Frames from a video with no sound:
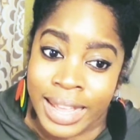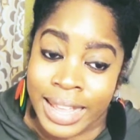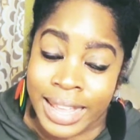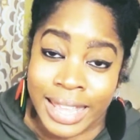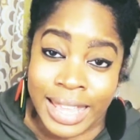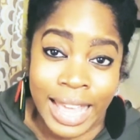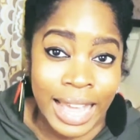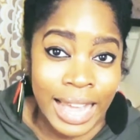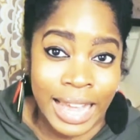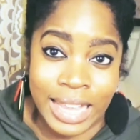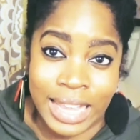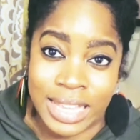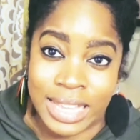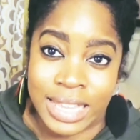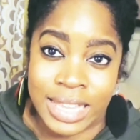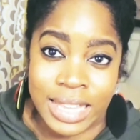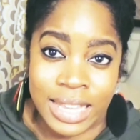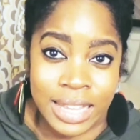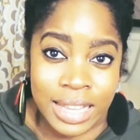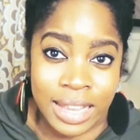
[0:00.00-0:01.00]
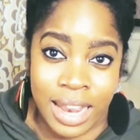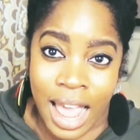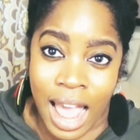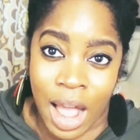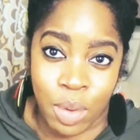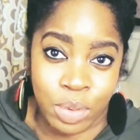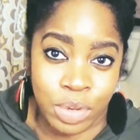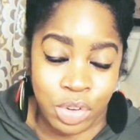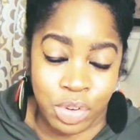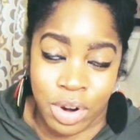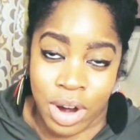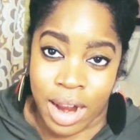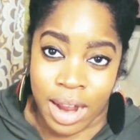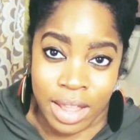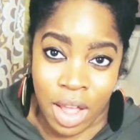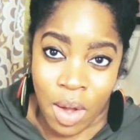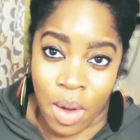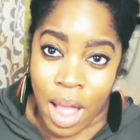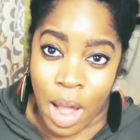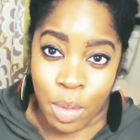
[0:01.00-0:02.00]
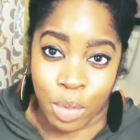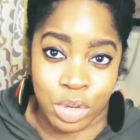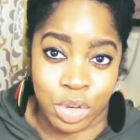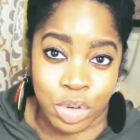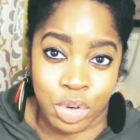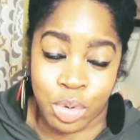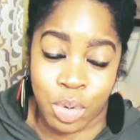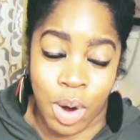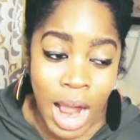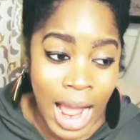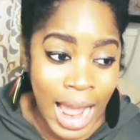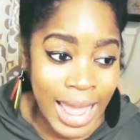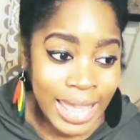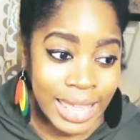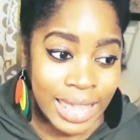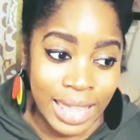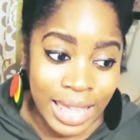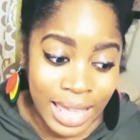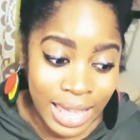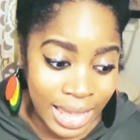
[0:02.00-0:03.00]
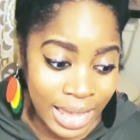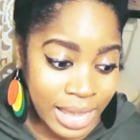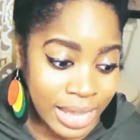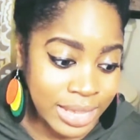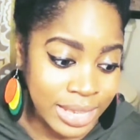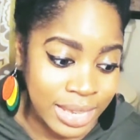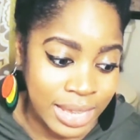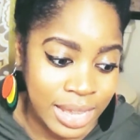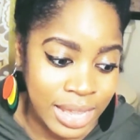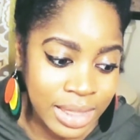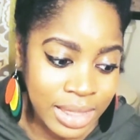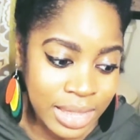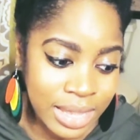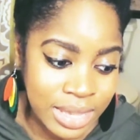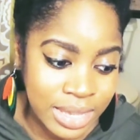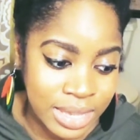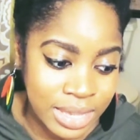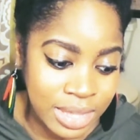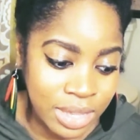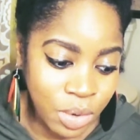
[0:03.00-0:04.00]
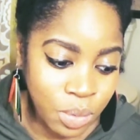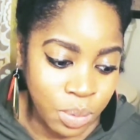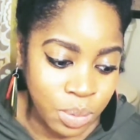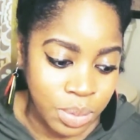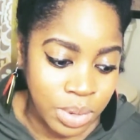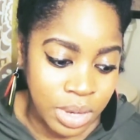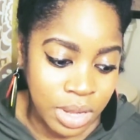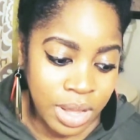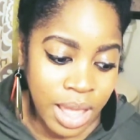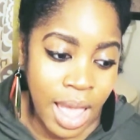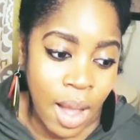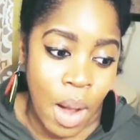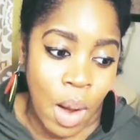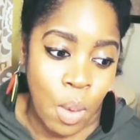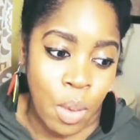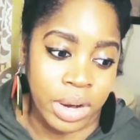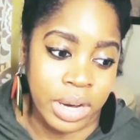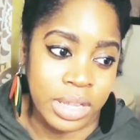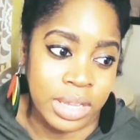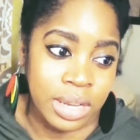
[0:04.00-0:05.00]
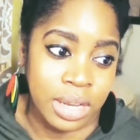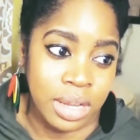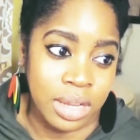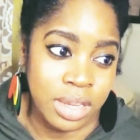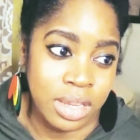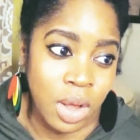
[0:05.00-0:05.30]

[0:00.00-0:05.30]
Yeah, I was trying, y'all. I was trying to get this to look how I want it to look.